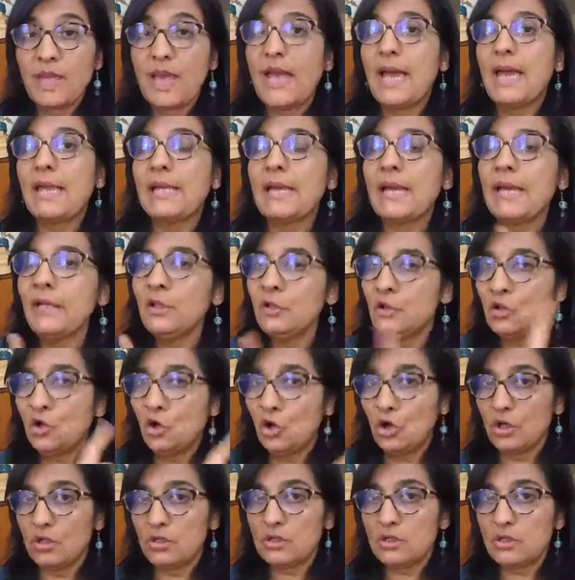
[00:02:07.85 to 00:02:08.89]
And I
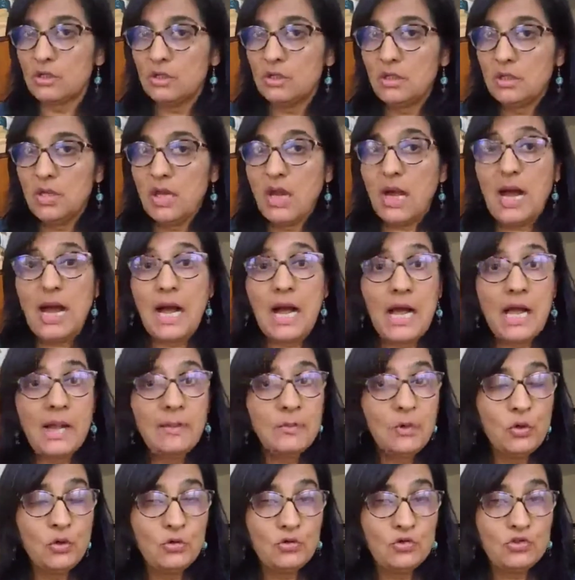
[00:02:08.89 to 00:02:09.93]
thought, I'm
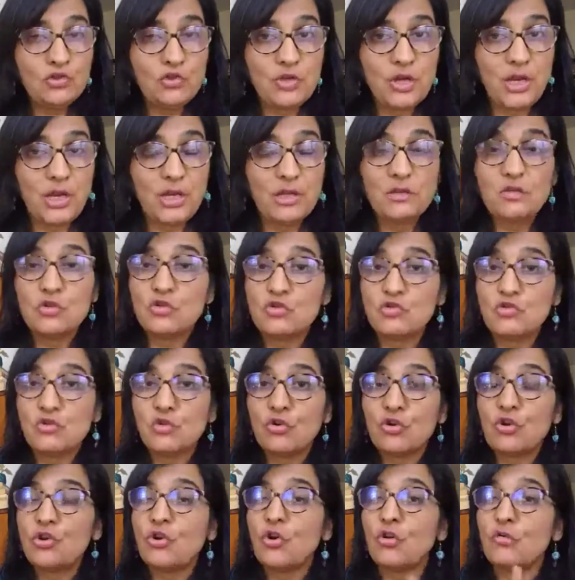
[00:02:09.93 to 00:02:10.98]
going to share the
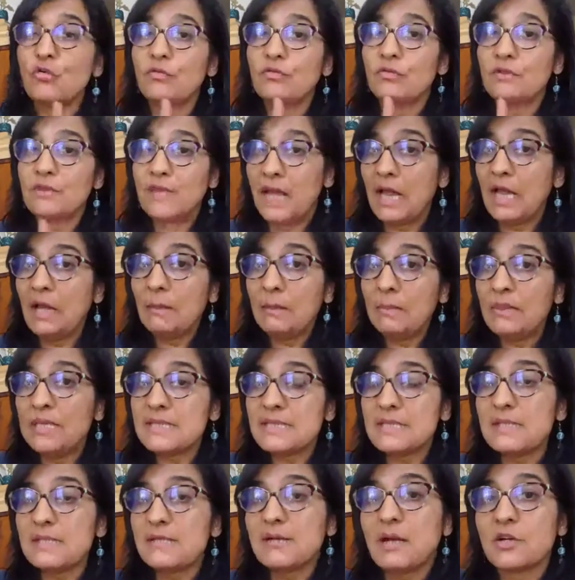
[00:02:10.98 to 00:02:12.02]
story of that
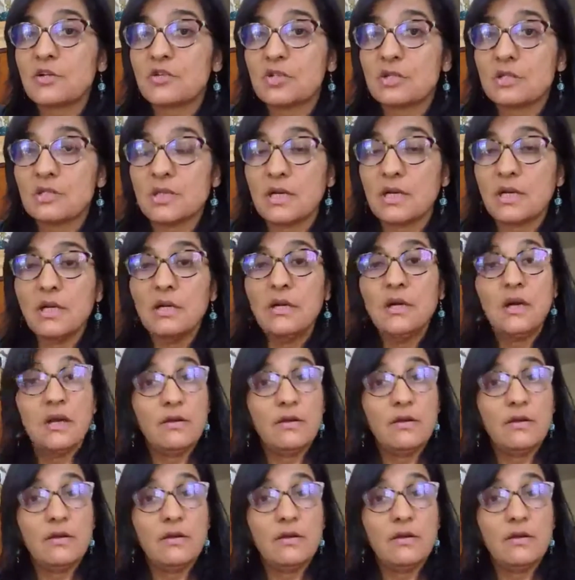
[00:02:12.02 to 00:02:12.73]
pleasant Rakshasa